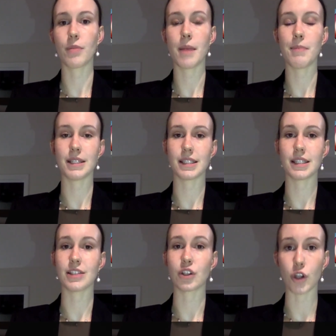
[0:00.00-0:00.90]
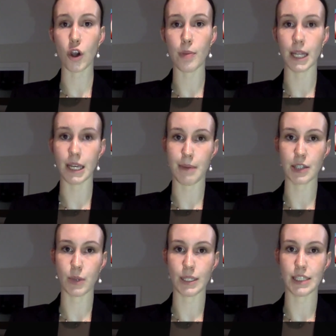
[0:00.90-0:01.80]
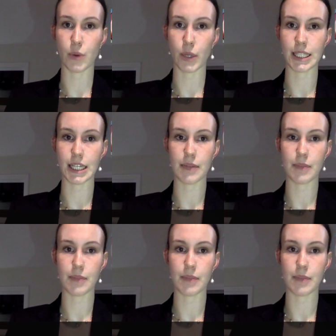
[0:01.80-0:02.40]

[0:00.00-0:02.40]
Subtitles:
their businesses globally by 2020.